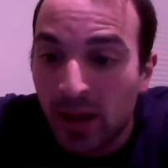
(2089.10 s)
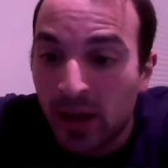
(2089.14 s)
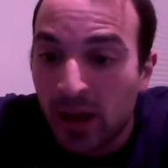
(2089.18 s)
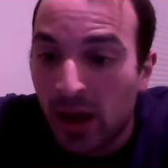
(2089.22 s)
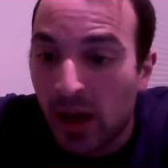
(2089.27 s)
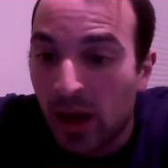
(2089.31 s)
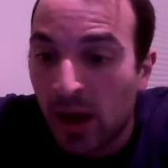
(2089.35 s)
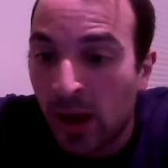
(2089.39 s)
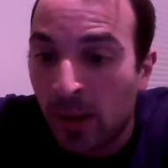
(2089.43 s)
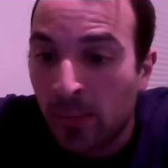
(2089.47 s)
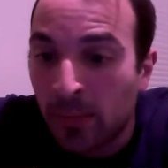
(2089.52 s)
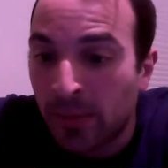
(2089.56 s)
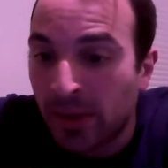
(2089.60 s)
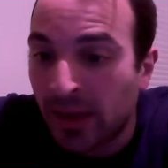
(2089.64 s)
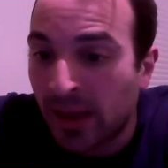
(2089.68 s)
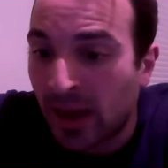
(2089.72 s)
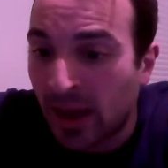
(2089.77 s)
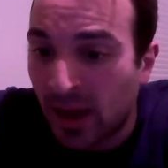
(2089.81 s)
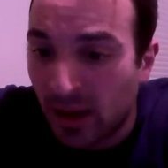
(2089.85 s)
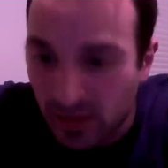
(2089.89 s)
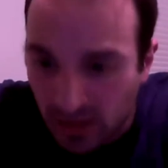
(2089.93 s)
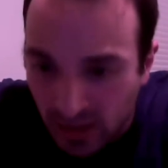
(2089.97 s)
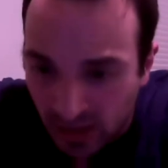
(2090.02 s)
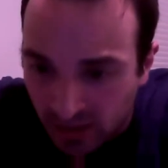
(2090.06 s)

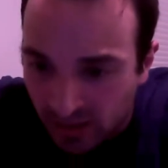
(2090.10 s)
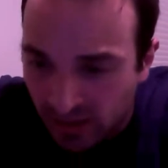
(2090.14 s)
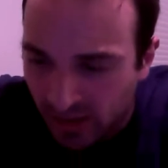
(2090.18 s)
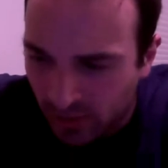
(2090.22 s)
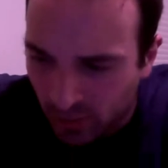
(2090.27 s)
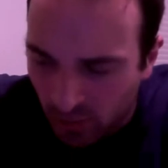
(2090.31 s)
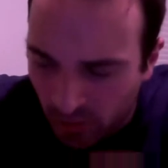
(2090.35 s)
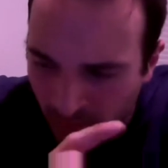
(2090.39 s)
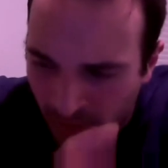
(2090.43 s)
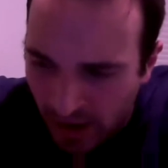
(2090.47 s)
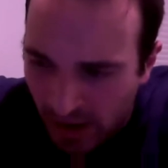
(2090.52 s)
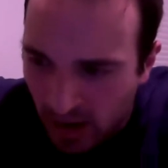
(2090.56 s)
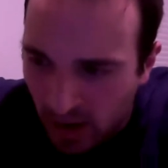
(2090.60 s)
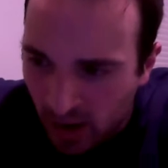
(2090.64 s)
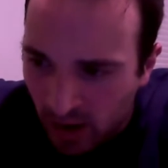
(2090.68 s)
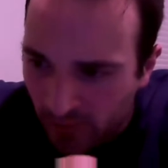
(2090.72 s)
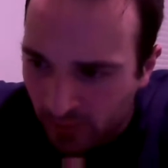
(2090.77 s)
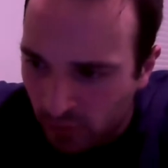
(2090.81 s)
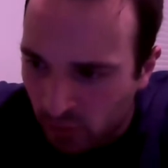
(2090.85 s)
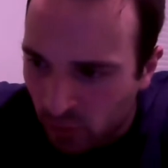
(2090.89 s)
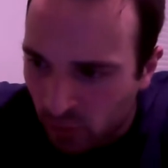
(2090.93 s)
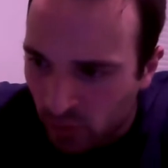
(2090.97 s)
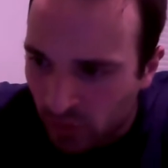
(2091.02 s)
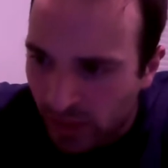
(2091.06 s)
yeah, I like
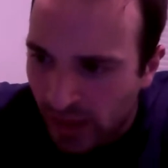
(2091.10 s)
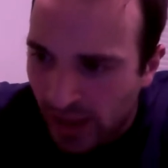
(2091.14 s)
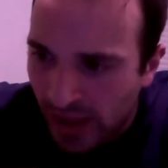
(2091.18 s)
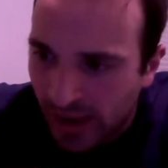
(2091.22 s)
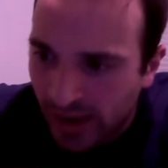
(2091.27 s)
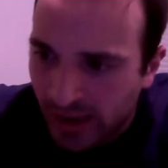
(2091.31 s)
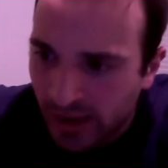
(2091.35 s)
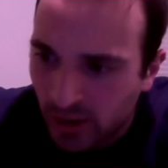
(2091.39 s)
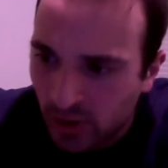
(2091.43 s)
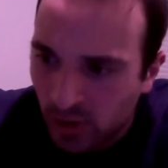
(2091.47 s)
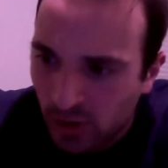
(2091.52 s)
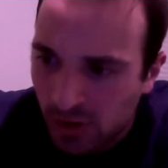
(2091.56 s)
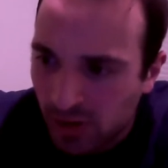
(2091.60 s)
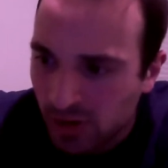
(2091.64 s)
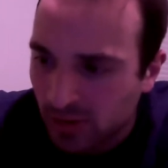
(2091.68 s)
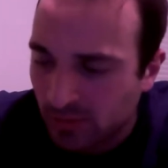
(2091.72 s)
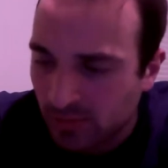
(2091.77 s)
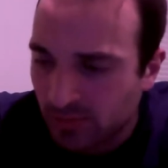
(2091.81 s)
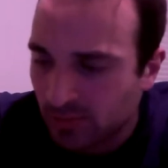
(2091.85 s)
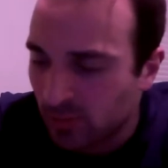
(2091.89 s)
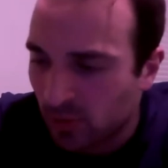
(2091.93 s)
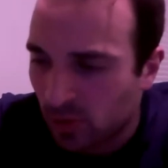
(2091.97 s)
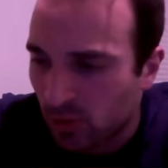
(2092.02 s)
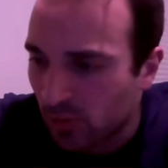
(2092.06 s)
Romanov, Kulak, or
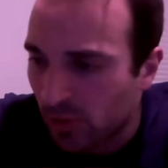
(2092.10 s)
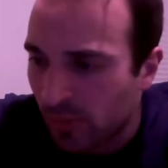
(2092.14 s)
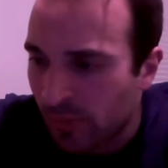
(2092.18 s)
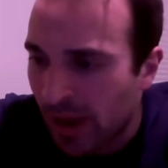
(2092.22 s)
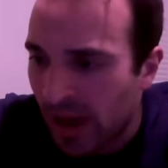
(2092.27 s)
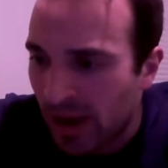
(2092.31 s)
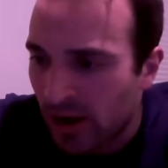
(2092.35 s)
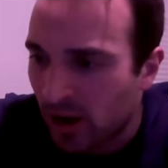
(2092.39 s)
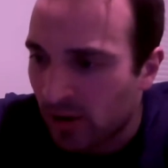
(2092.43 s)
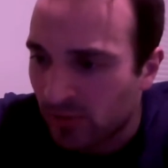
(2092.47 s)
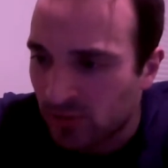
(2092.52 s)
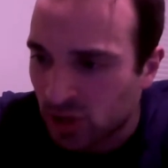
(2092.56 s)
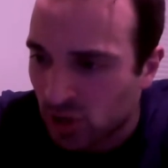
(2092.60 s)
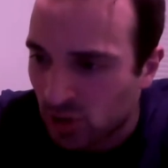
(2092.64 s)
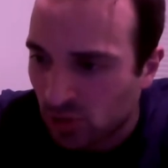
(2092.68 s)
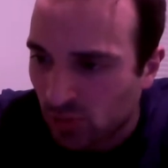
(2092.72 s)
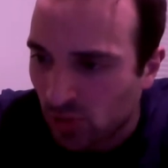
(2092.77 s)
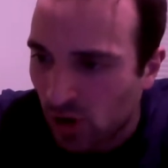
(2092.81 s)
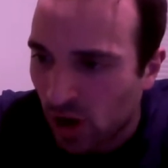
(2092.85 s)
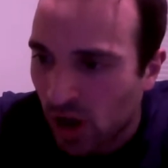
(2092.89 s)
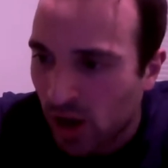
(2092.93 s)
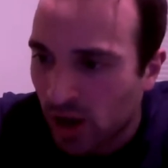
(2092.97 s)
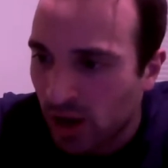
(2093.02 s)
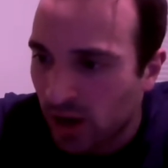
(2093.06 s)
Romanov,
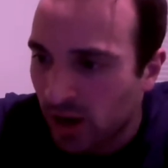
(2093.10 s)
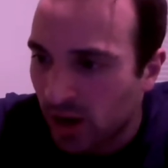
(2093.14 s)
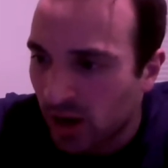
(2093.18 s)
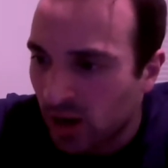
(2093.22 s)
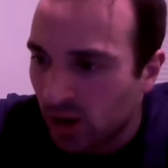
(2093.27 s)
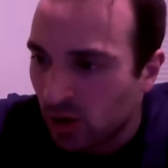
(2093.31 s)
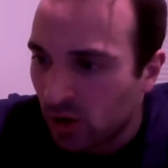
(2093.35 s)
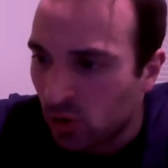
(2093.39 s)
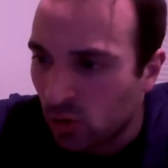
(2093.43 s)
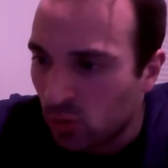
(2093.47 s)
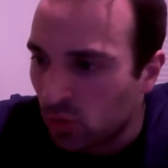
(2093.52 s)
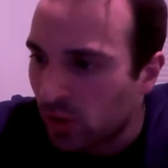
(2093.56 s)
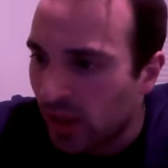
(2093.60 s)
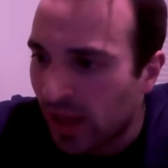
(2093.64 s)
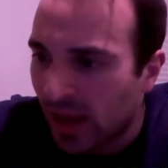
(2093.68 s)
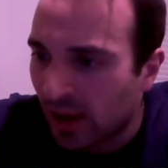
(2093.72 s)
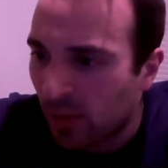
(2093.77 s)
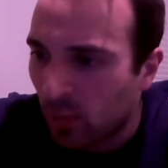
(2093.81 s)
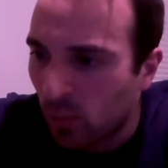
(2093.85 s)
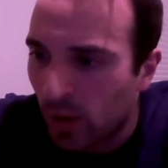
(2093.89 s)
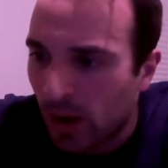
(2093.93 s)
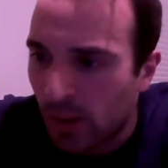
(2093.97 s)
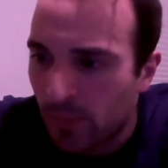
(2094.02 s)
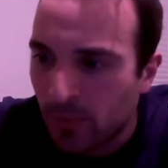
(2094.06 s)
Sherratt,
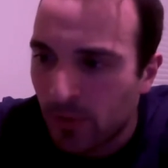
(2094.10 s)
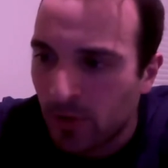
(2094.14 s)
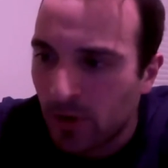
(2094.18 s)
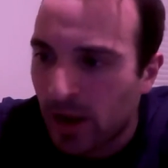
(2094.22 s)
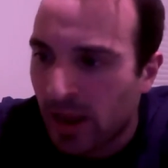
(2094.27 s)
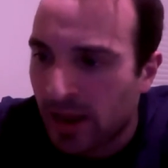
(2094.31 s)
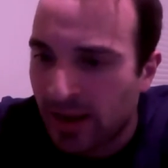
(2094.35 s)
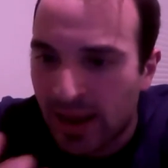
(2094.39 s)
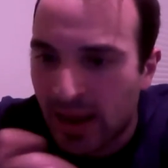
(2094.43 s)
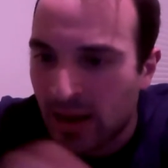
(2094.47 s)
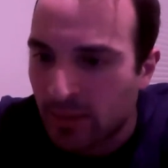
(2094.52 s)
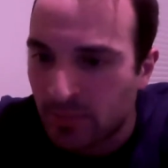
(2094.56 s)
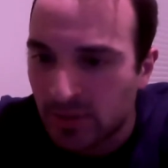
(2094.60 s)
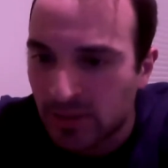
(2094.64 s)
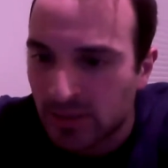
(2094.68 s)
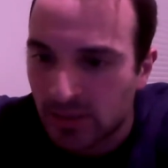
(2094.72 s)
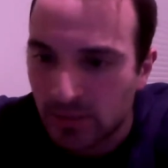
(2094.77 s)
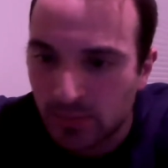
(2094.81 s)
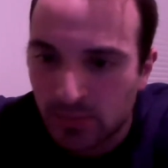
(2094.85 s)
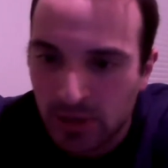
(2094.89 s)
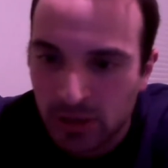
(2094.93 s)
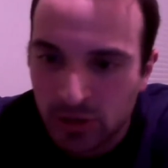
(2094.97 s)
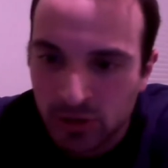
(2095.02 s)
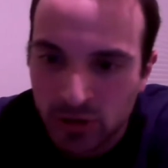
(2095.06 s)
Kulak, Weber, and
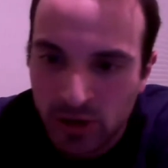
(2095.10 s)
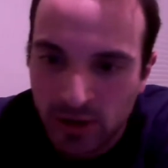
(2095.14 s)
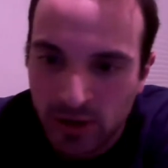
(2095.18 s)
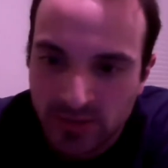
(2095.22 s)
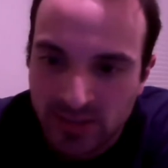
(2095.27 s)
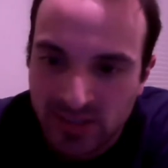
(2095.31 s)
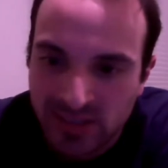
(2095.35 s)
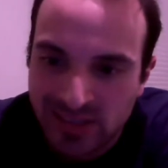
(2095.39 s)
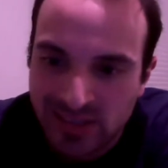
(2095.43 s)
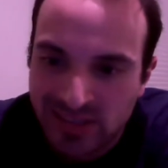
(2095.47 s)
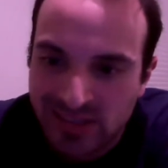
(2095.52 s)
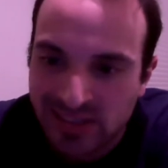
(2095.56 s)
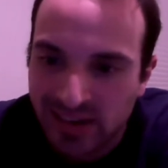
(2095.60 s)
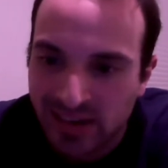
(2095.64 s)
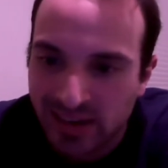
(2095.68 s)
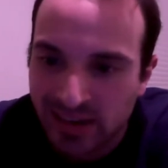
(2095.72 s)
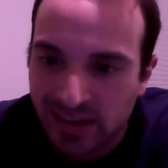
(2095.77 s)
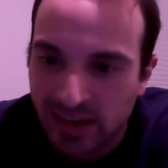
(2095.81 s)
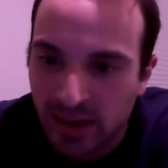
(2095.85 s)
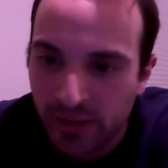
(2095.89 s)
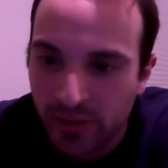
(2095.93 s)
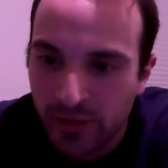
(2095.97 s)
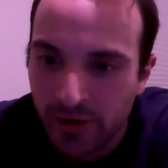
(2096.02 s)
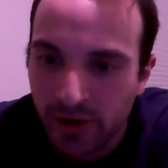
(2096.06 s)
Edmonton Petrie obviously stay
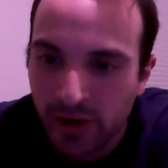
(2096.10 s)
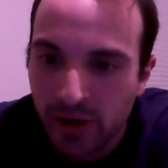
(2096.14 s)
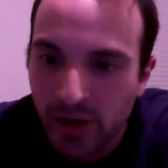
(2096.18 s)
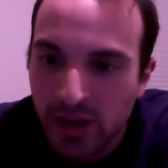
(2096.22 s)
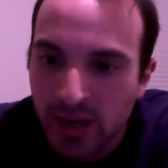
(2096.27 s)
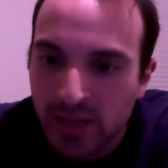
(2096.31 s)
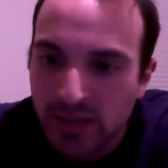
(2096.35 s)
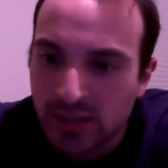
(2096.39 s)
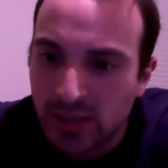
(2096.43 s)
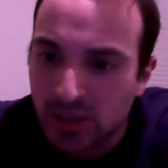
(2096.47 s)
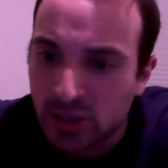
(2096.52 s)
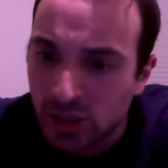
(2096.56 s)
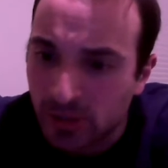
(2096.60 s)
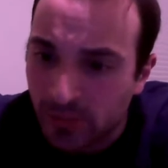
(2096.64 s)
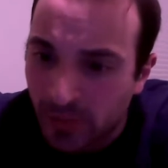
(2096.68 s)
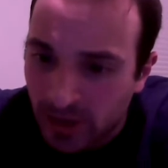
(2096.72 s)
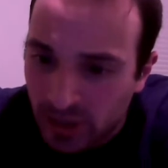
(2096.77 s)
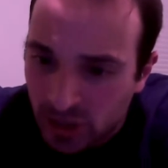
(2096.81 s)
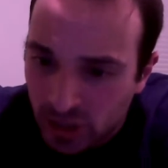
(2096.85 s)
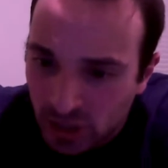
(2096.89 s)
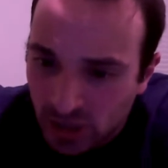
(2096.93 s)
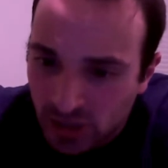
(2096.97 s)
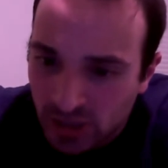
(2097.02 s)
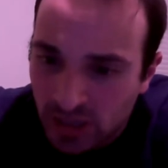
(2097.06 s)
together. Since you
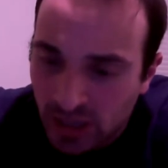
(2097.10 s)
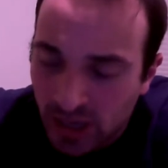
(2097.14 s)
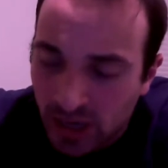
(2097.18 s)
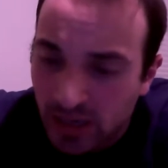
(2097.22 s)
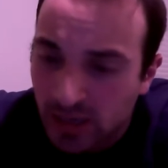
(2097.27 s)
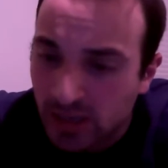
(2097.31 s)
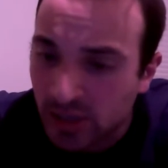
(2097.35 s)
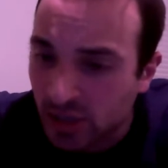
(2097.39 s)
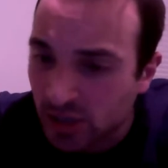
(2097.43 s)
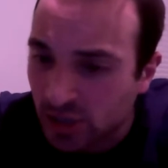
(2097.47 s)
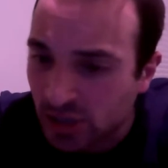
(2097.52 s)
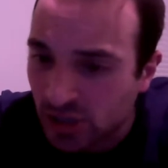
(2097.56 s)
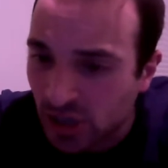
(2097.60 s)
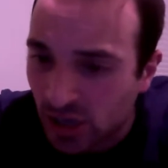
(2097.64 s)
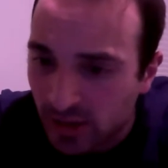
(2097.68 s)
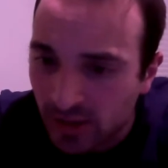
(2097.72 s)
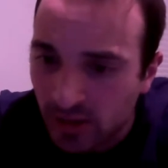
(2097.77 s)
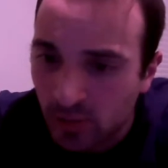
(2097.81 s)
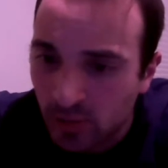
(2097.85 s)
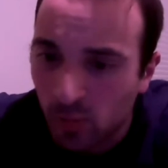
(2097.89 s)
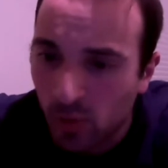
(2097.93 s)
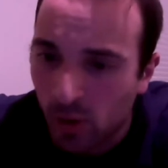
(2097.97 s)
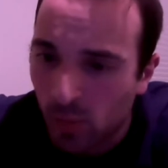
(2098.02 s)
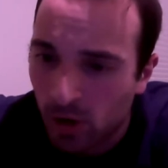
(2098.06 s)
mentioned here,
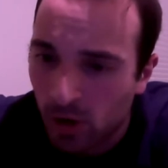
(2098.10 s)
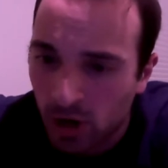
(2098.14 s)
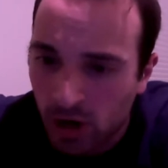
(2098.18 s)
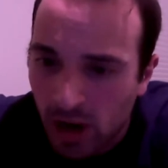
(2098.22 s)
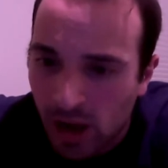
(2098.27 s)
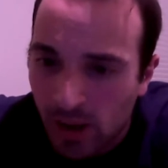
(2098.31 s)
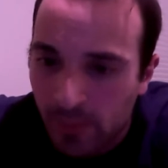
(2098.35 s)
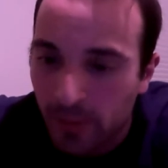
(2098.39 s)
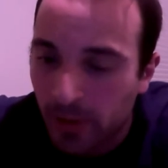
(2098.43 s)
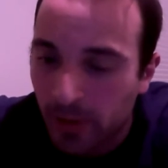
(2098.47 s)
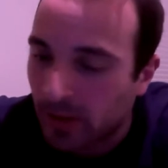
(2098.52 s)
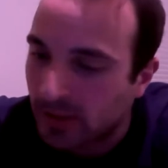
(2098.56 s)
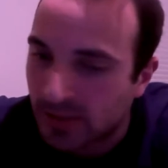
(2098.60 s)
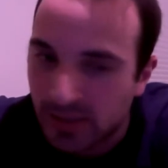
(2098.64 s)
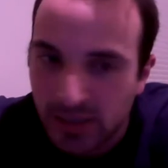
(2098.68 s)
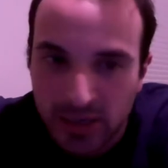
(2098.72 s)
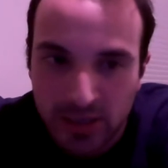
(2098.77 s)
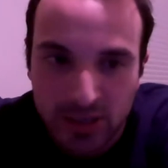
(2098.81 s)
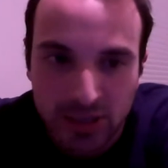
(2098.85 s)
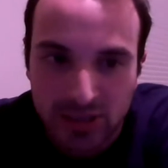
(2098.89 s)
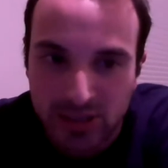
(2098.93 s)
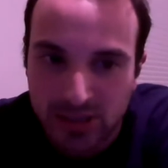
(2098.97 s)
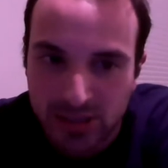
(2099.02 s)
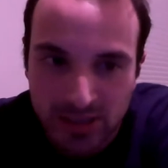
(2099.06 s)
Sheldon, one more comment here
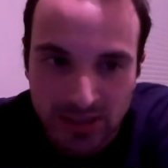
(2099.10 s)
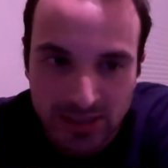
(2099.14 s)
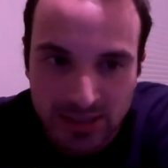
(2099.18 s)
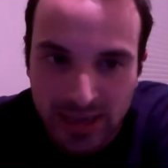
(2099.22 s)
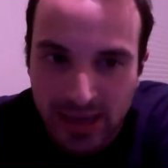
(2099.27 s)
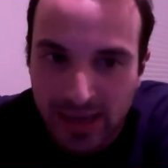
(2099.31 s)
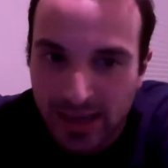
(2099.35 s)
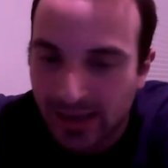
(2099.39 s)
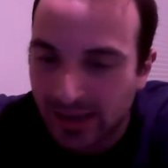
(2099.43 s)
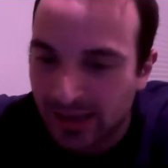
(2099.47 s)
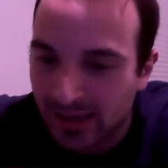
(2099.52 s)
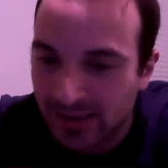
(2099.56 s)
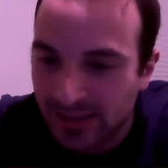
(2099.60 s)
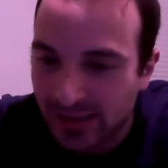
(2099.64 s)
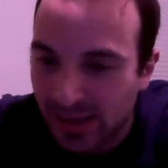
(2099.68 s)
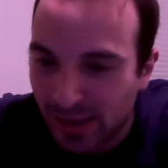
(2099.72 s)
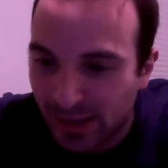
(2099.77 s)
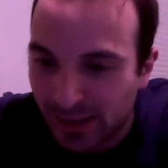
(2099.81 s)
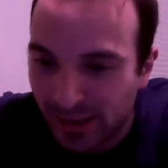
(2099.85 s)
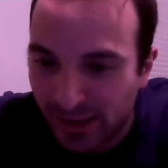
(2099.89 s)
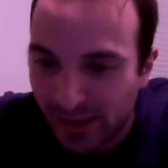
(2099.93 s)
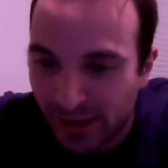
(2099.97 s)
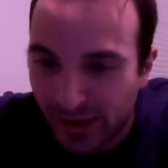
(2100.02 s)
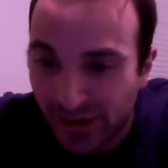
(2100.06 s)
just because, yeah, it's
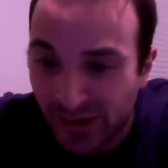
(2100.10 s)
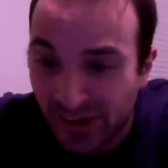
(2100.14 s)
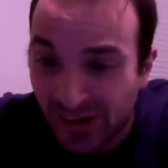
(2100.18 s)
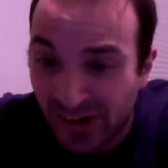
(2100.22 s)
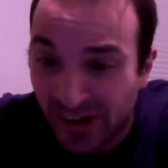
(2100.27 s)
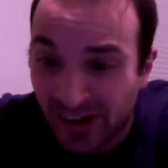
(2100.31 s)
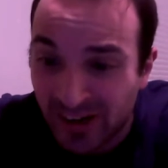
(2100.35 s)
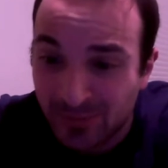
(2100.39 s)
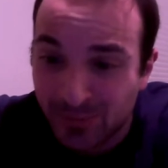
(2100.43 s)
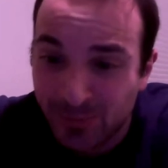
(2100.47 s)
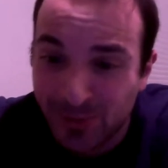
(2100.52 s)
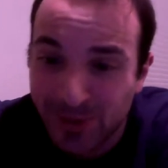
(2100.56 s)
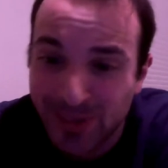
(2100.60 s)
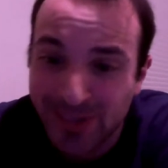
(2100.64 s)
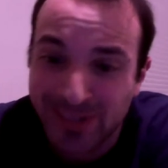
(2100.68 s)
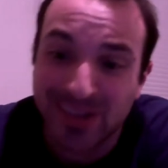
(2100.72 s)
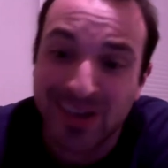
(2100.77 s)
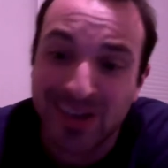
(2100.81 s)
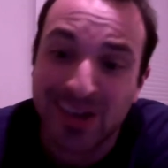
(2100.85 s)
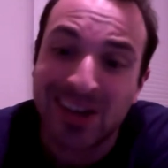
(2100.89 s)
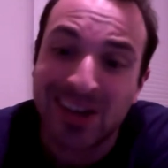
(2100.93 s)
getting late here, guys. But